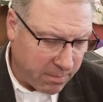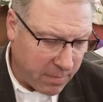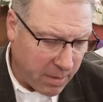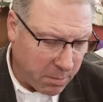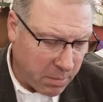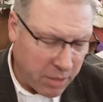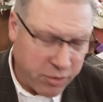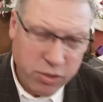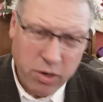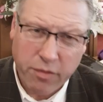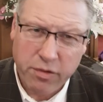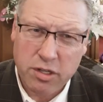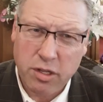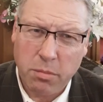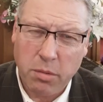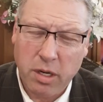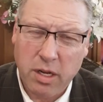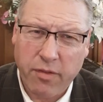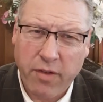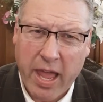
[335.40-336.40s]
not sure if it's the
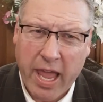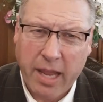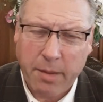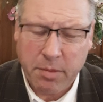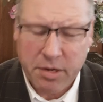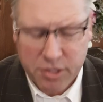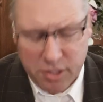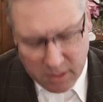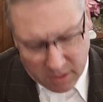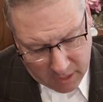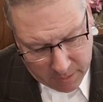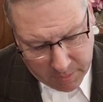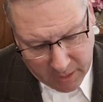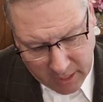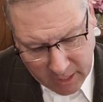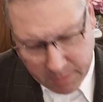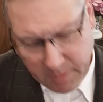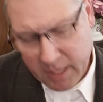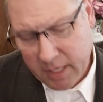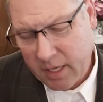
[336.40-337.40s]
book of Amos. Let
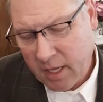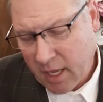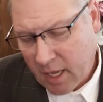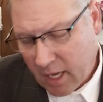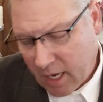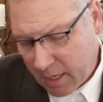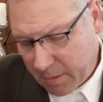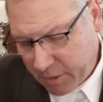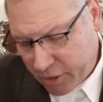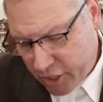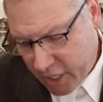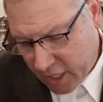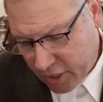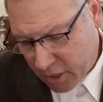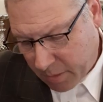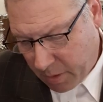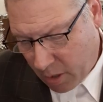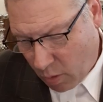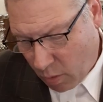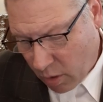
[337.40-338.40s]
me check
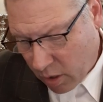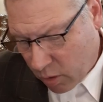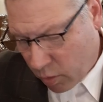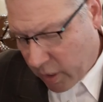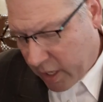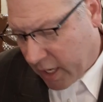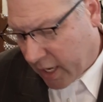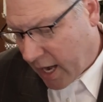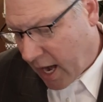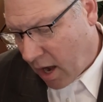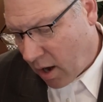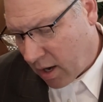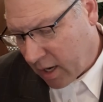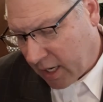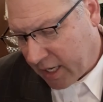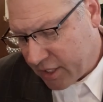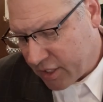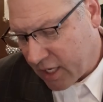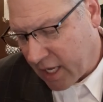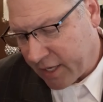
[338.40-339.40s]
something here real quick, and I'll at
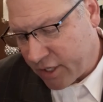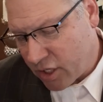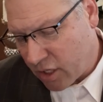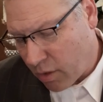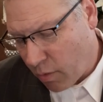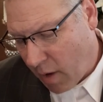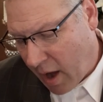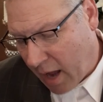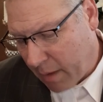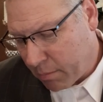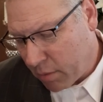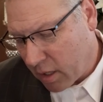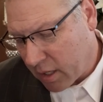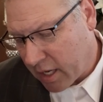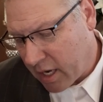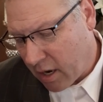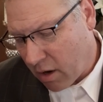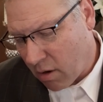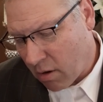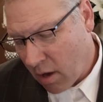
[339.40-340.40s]
least get you the right
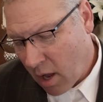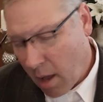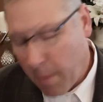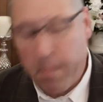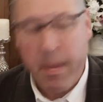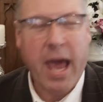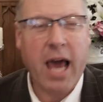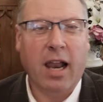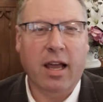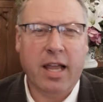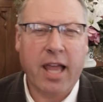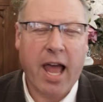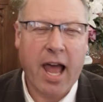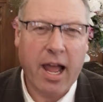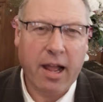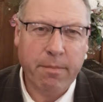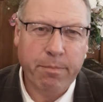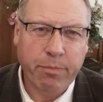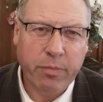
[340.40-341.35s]
book here. Malachi